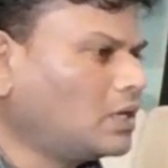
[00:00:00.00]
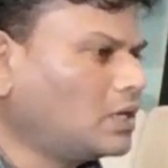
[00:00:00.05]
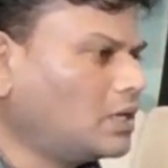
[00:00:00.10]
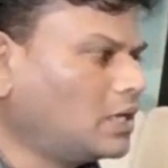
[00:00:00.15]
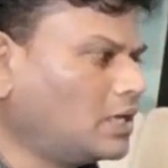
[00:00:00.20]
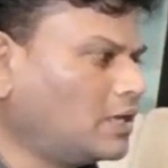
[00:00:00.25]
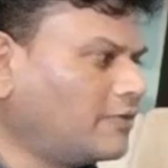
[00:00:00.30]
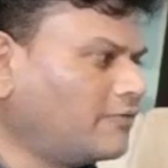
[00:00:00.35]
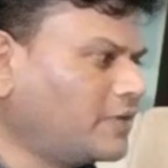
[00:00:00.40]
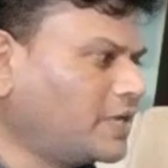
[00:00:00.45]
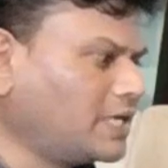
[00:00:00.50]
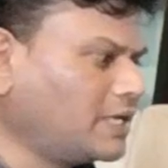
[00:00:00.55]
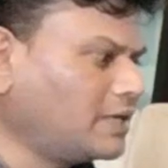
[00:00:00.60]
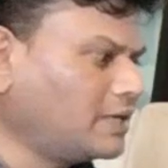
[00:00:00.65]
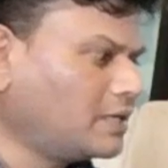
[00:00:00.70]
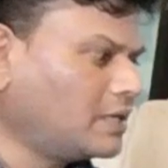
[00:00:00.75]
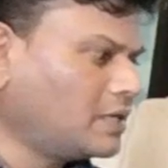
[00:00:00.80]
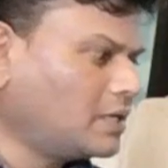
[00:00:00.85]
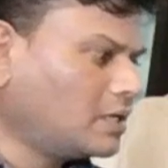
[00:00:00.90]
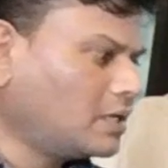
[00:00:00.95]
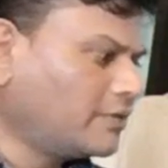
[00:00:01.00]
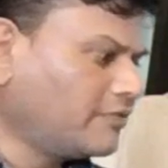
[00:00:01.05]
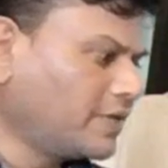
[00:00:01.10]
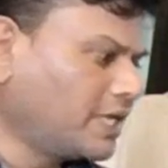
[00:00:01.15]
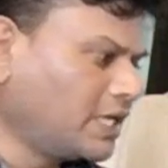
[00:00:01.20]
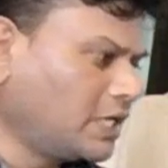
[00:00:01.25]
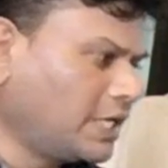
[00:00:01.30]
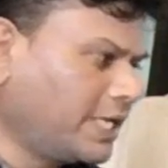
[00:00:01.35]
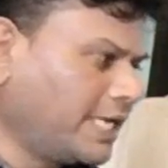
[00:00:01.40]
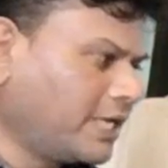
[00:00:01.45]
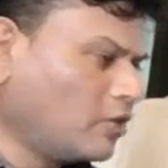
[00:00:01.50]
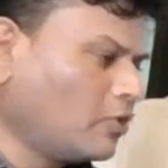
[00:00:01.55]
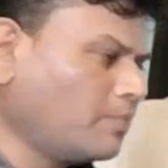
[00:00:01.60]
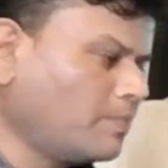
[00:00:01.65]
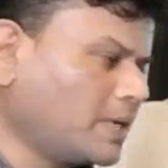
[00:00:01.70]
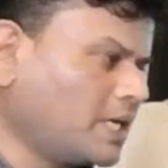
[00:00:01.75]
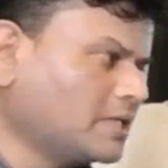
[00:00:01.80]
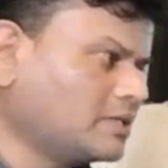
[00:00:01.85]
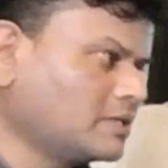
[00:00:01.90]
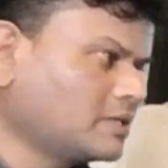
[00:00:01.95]
a very narrow
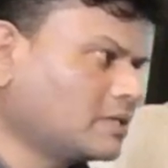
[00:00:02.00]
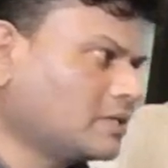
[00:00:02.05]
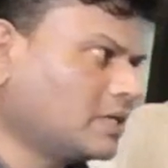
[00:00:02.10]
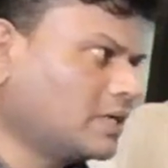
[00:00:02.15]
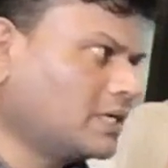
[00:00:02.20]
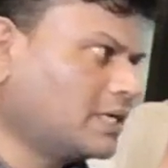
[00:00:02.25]
path,